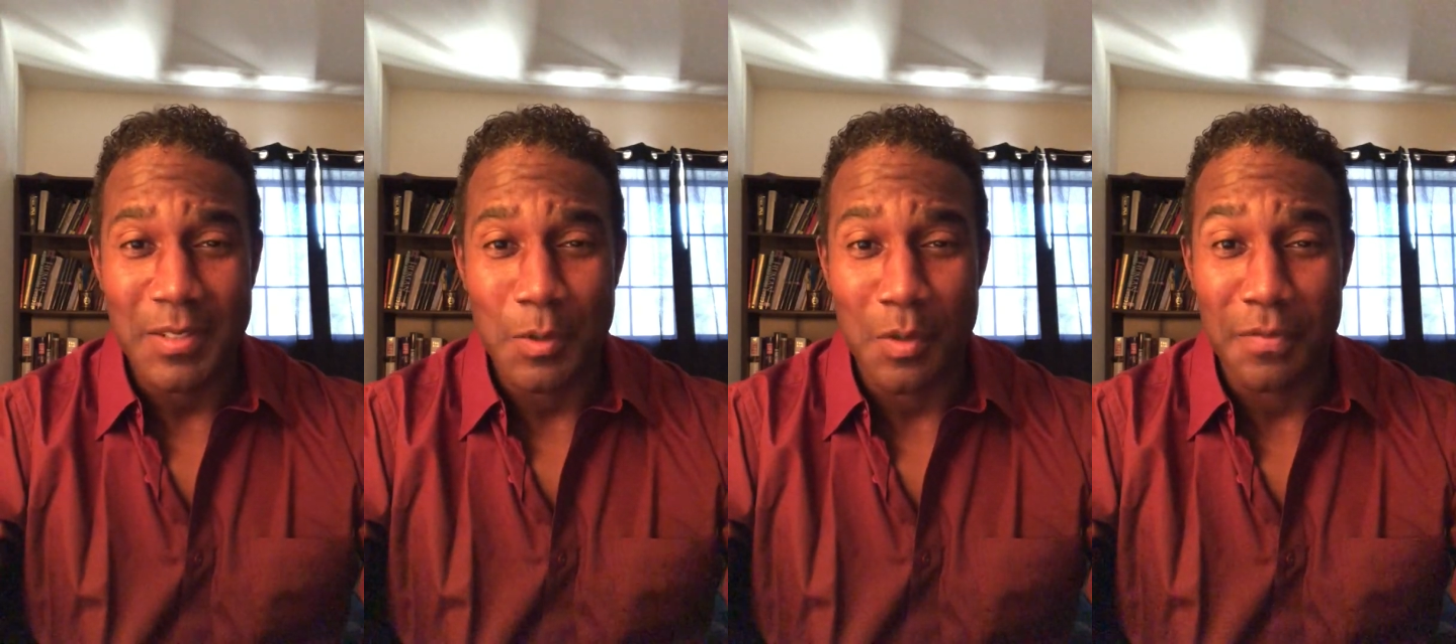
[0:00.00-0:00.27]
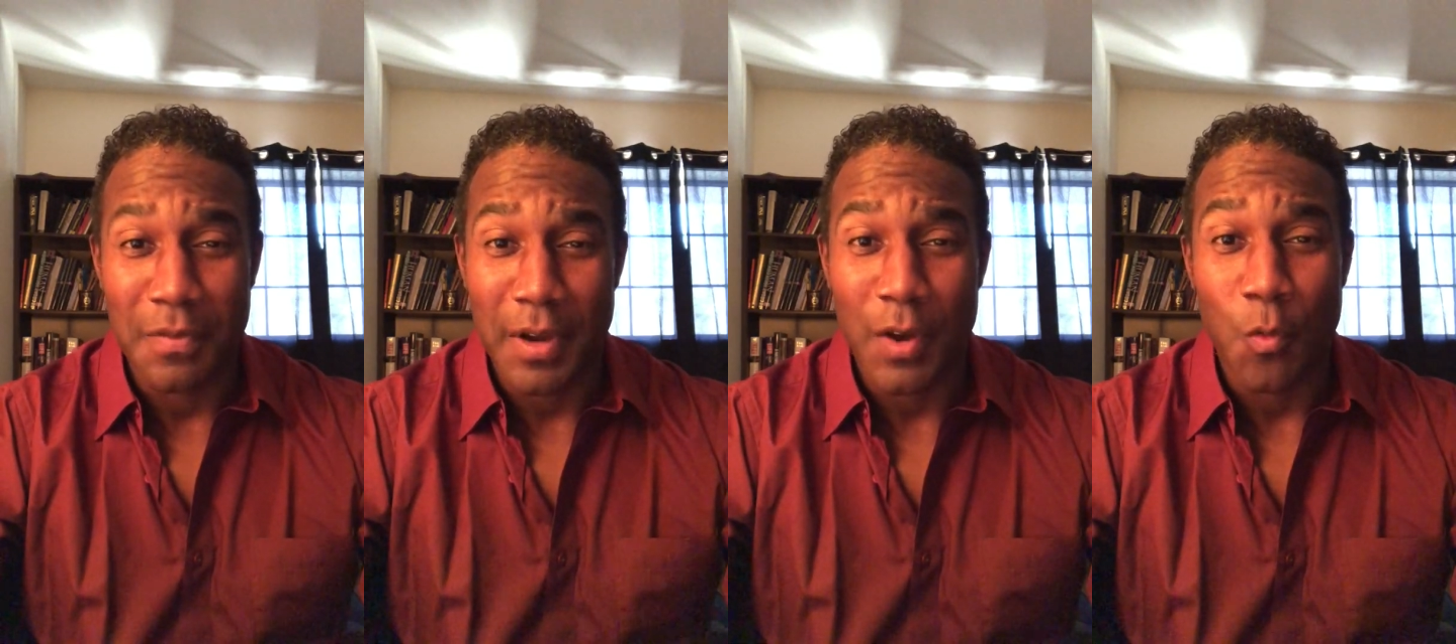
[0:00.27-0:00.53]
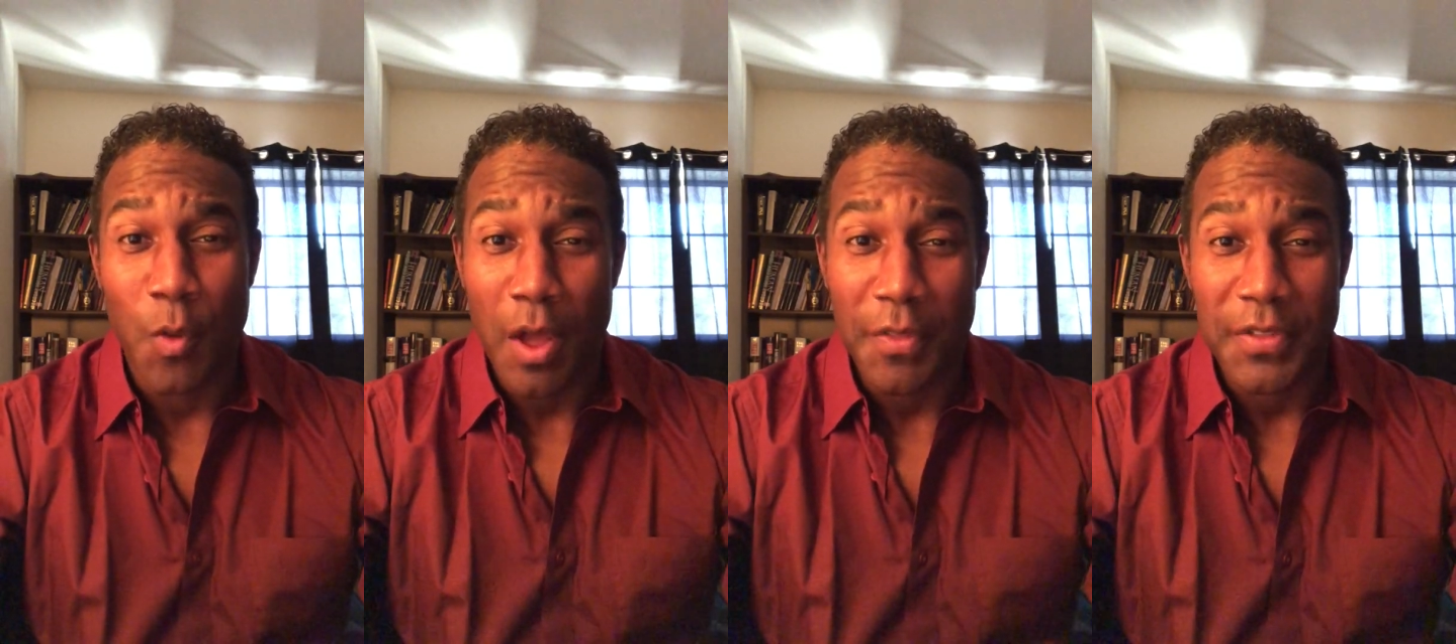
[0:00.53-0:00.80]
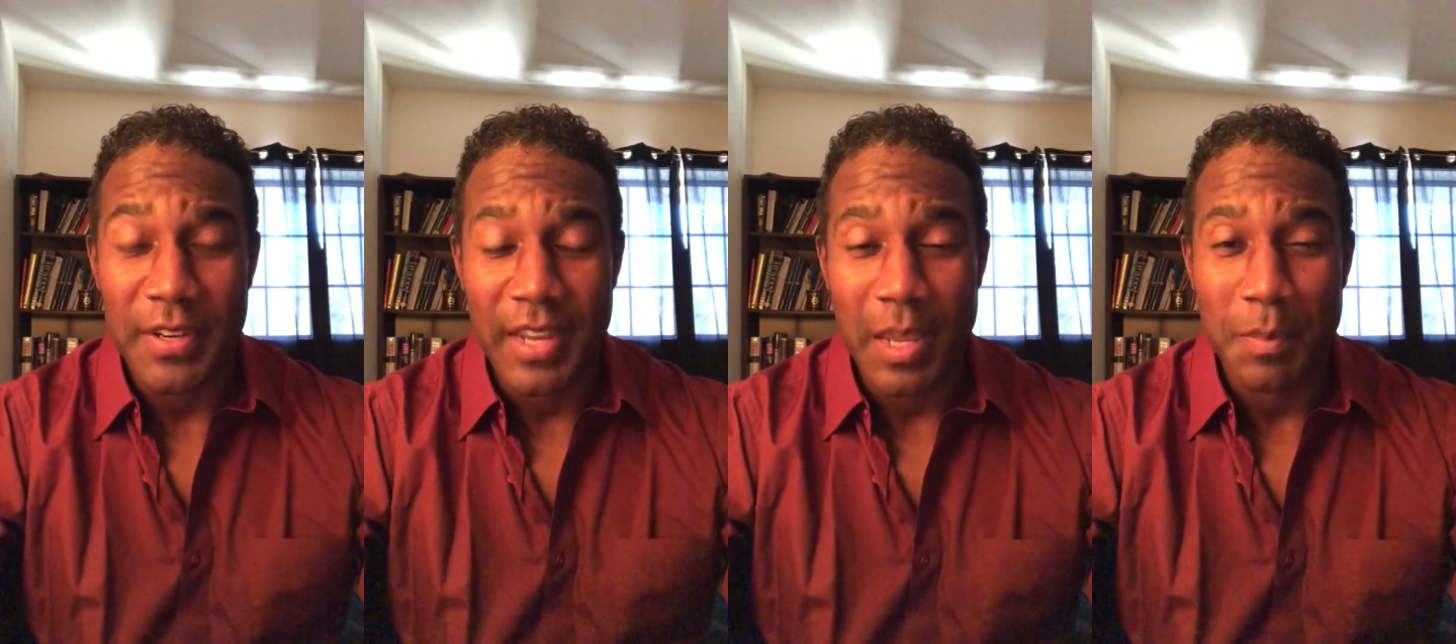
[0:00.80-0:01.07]
to a very
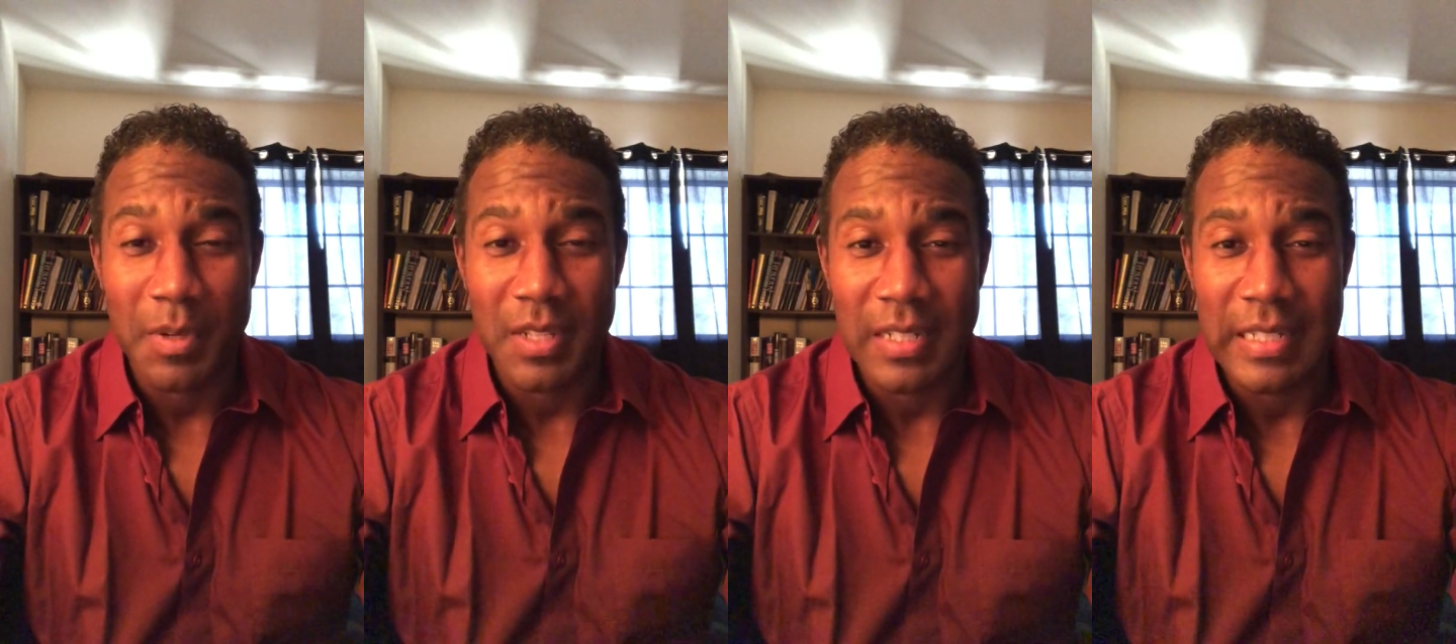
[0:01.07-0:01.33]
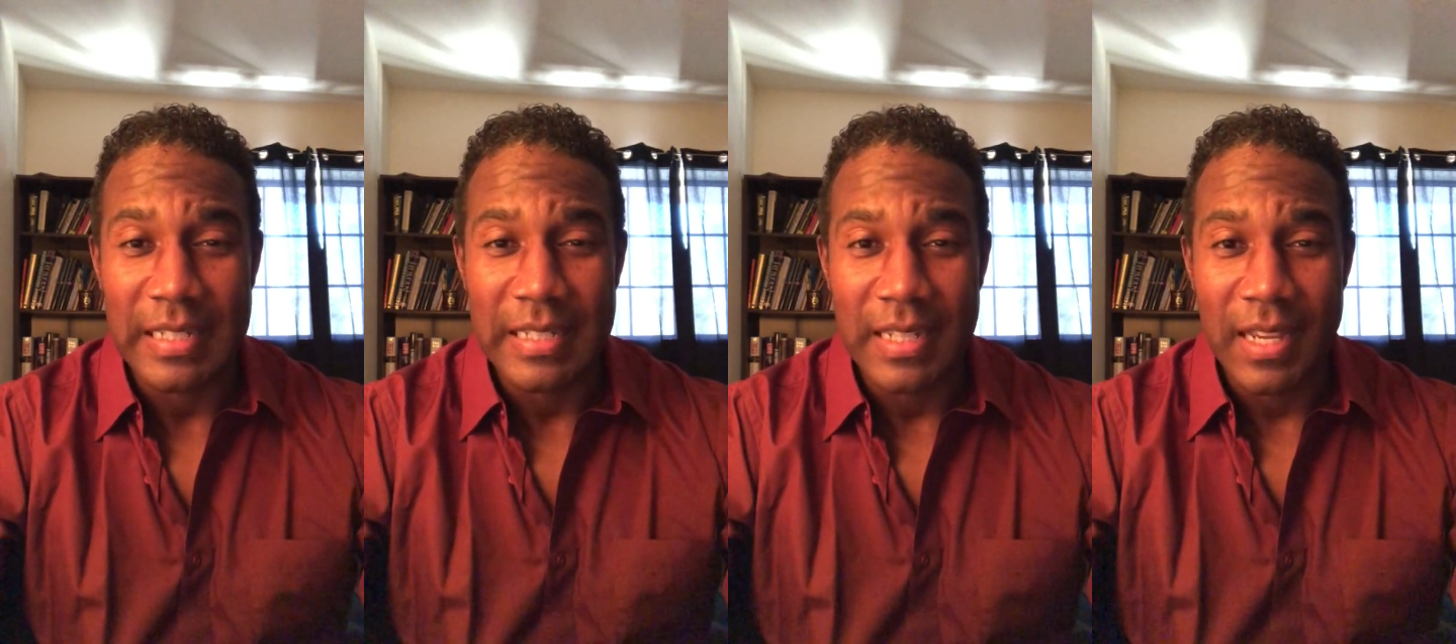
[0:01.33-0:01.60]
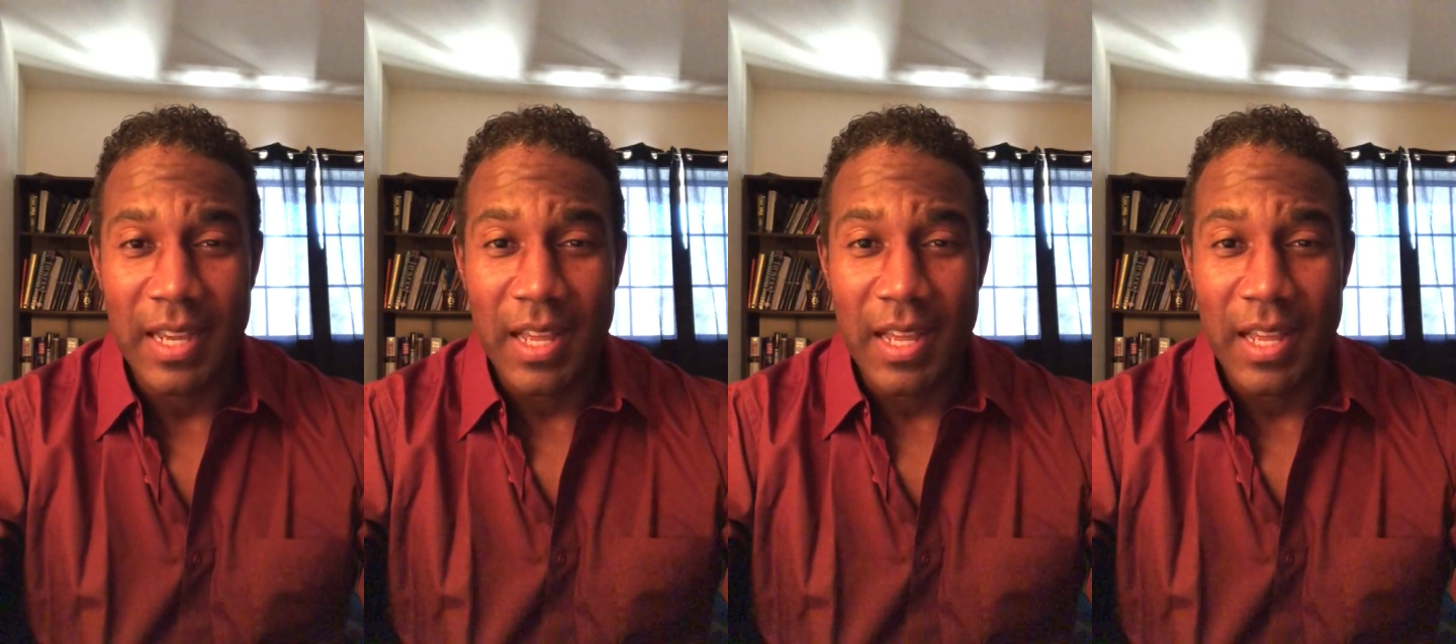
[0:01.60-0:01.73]
wealthy neighborhood,